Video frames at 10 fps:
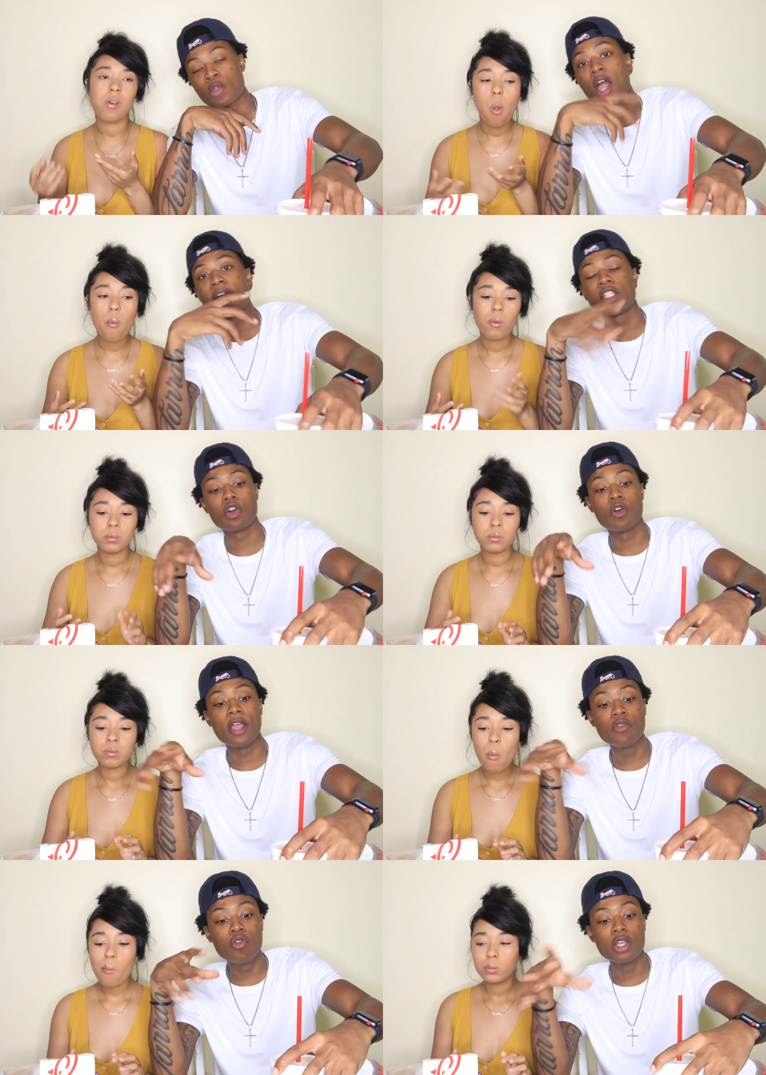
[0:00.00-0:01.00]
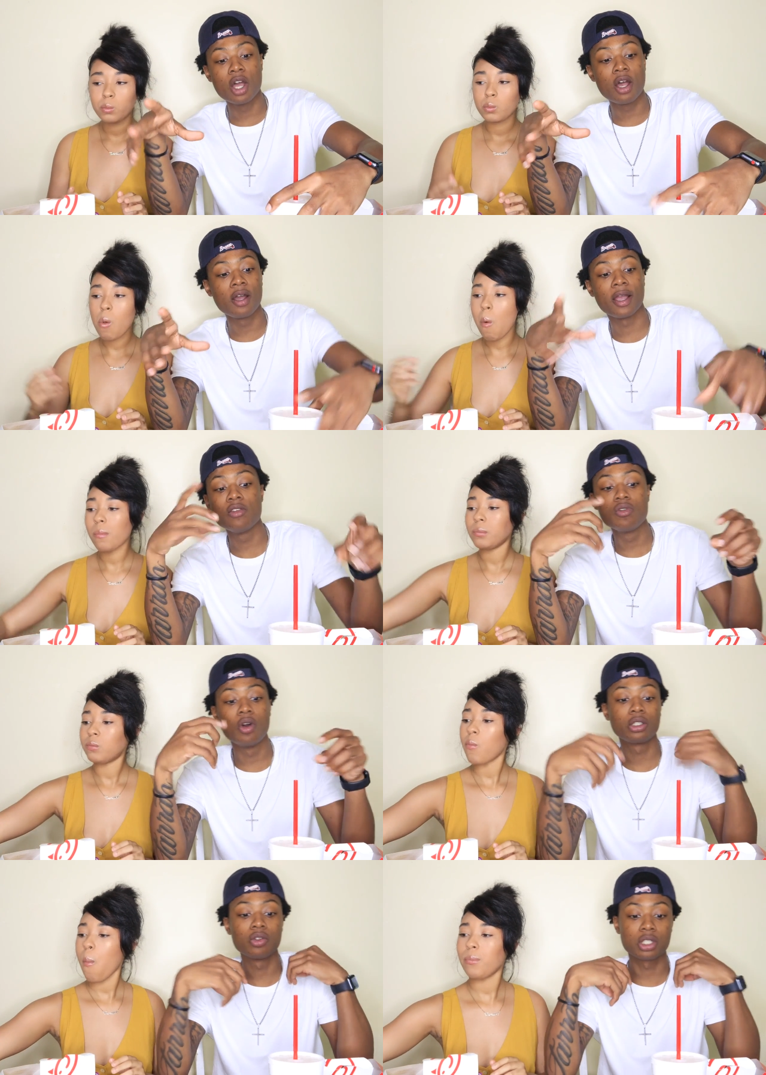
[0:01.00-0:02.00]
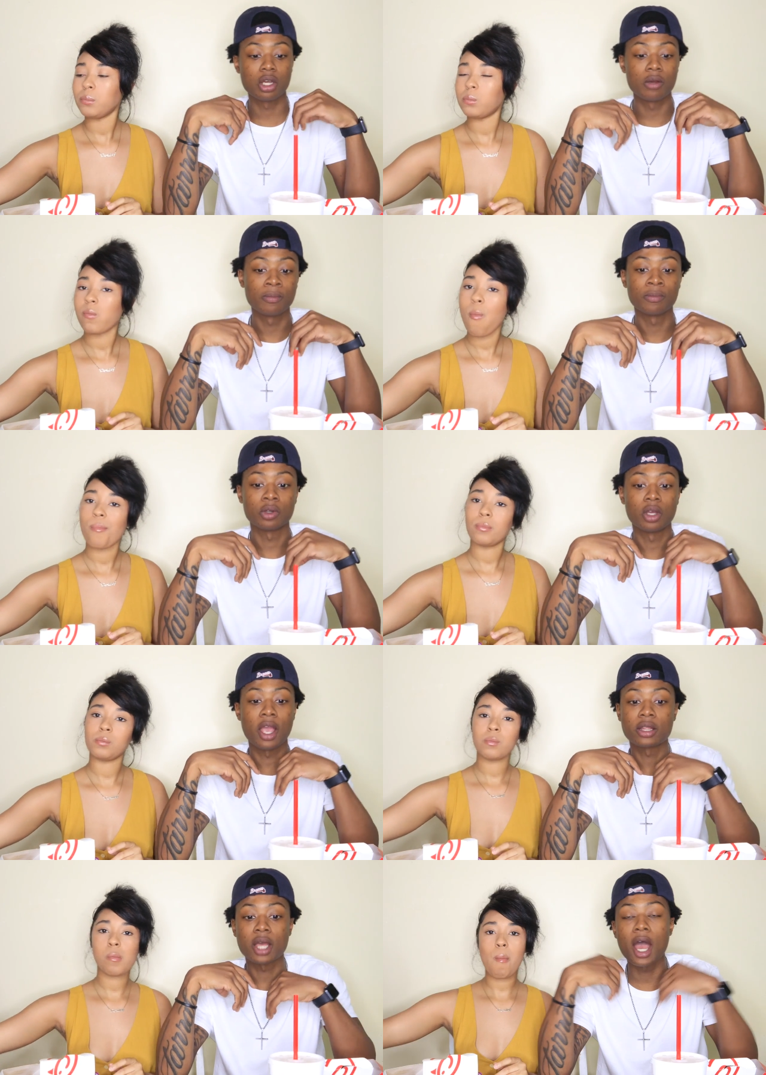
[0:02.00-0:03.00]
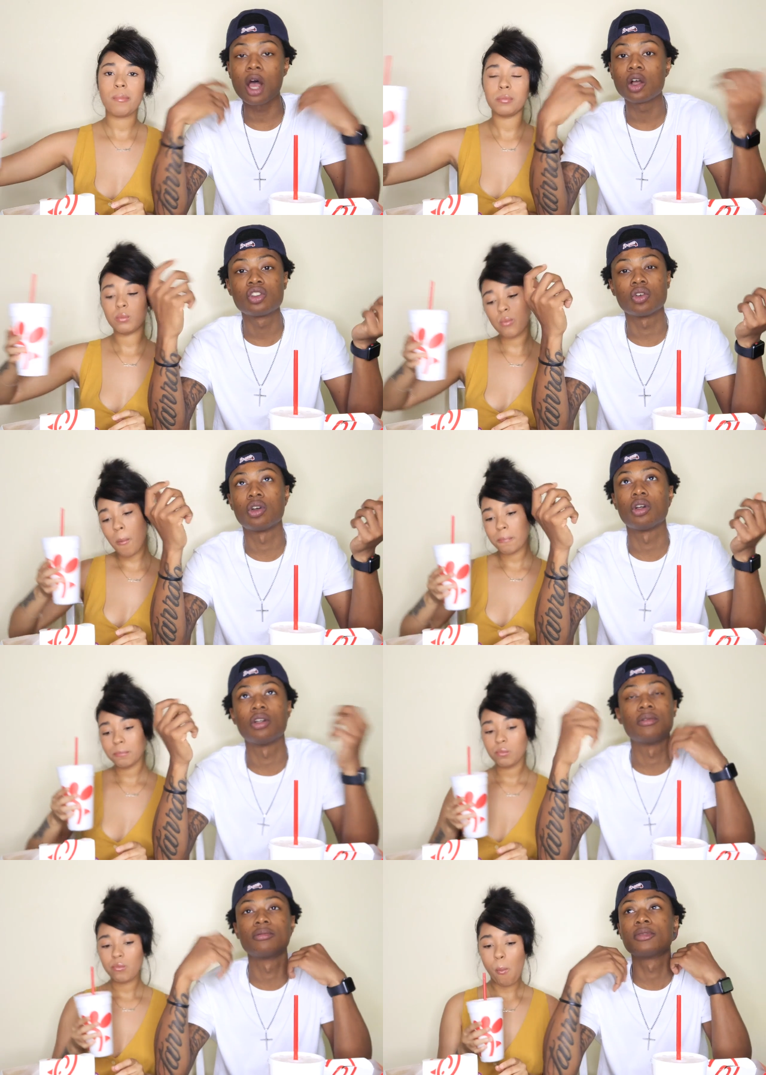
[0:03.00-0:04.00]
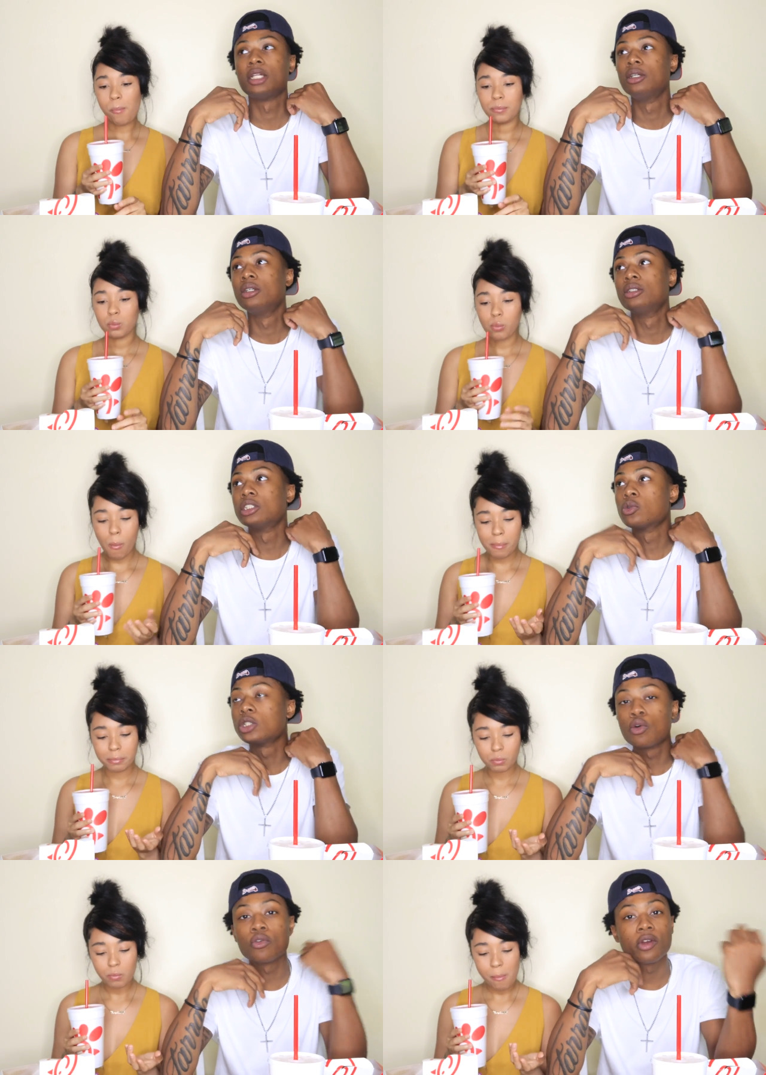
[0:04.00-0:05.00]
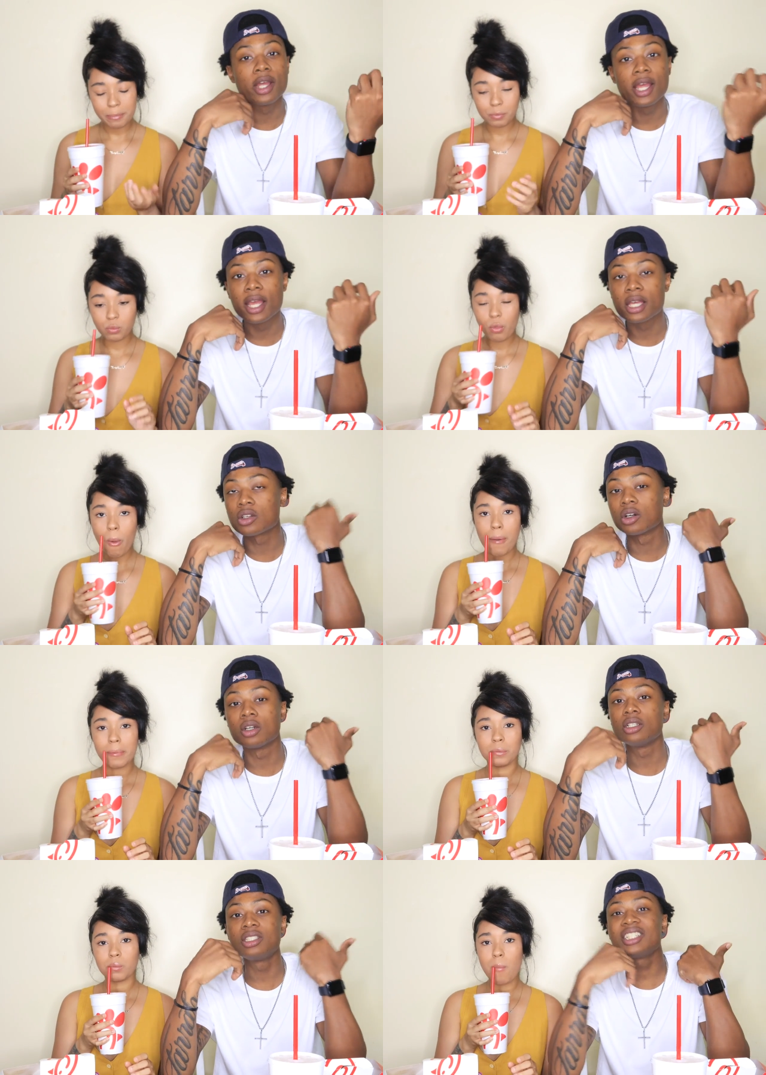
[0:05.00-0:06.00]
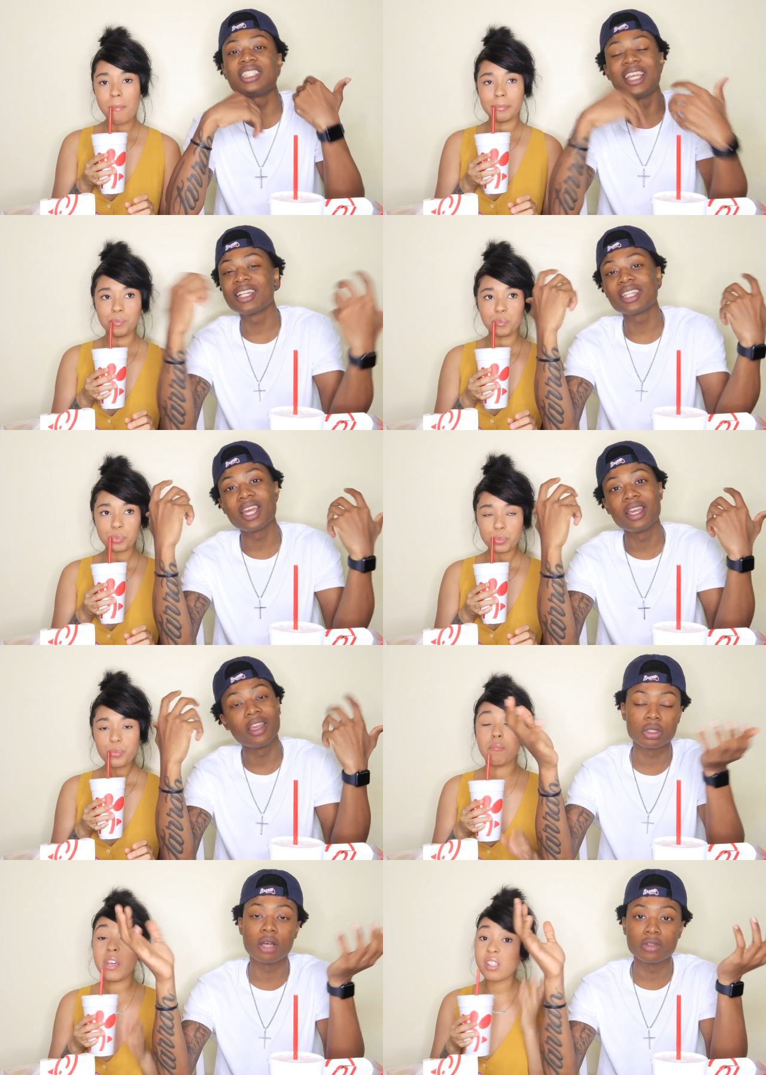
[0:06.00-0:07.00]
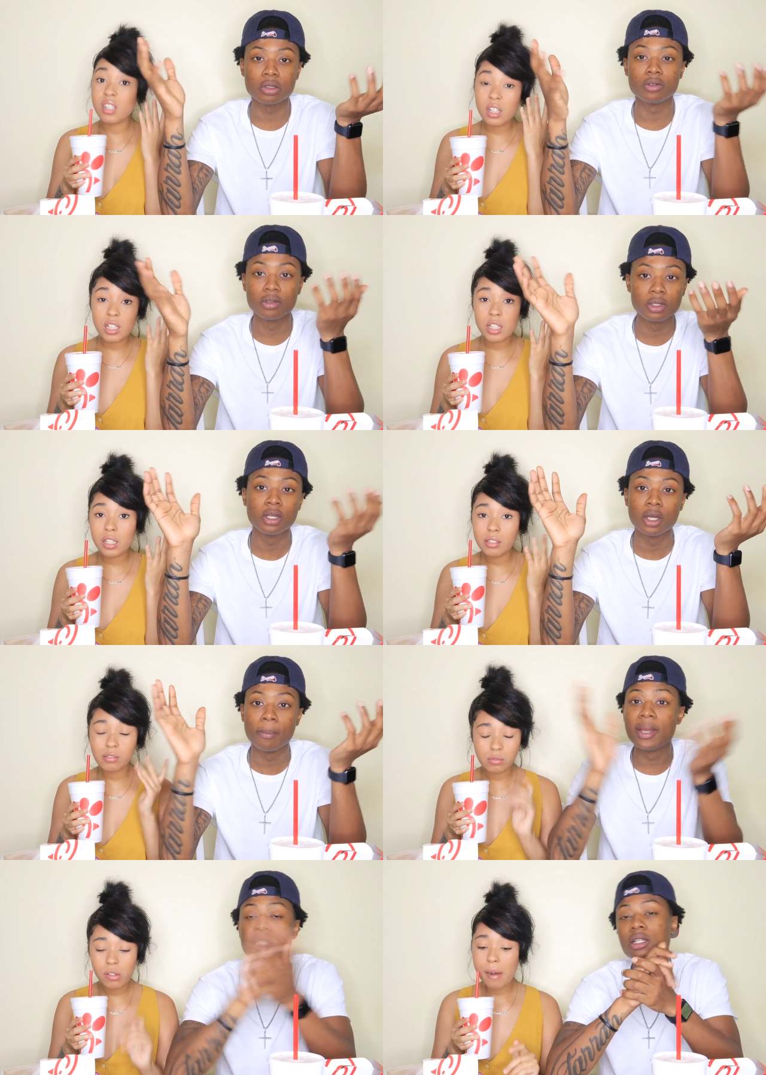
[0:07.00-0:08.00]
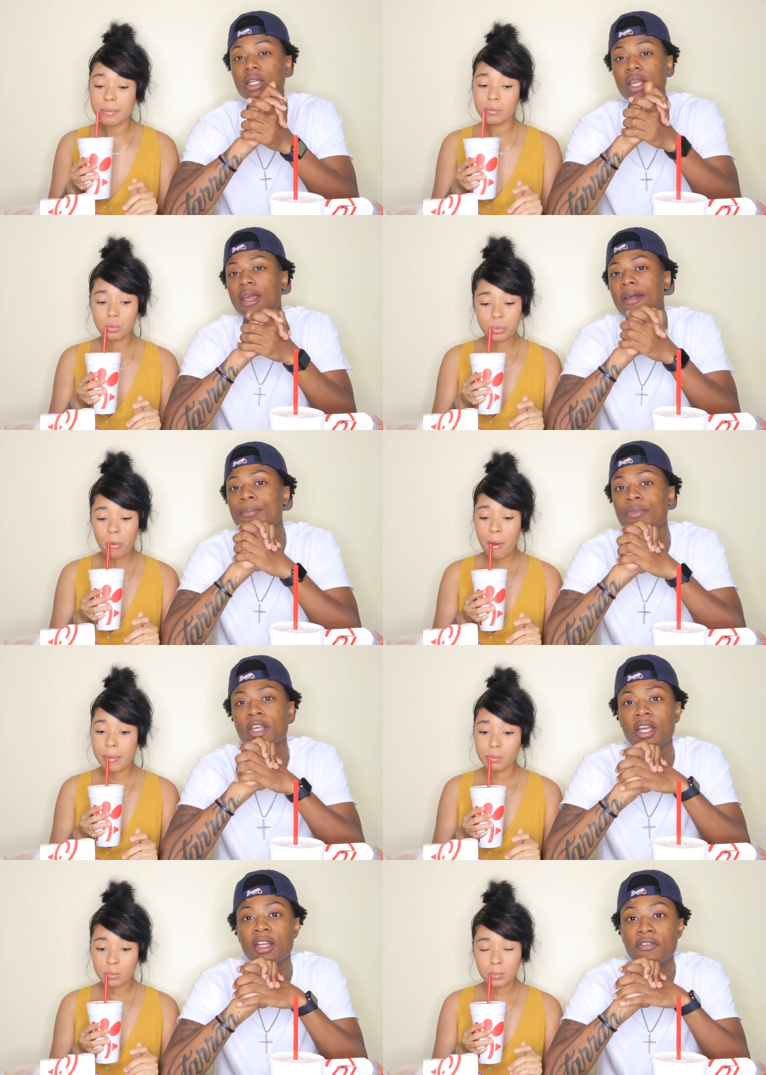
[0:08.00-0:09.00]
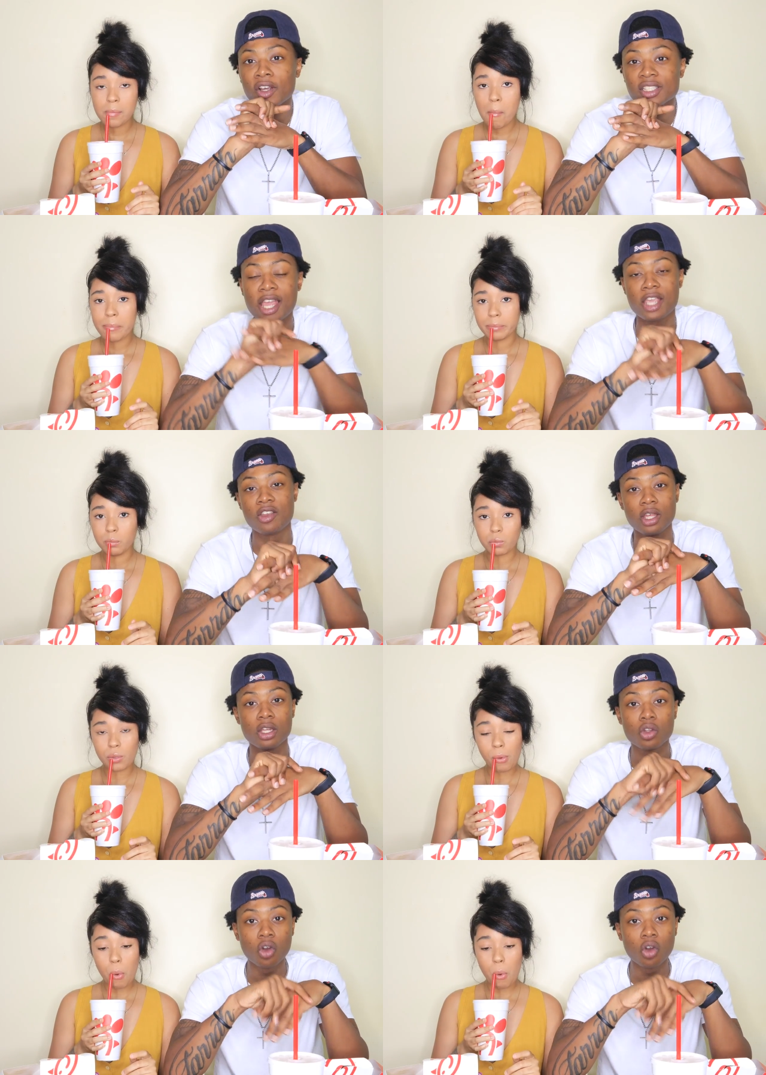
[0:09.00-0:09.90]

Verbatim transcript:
Speaker 1: All right, so if you young and you are going through something at the house or just with your friends or just anything, mentally, mentally, yeah. The first thing you need to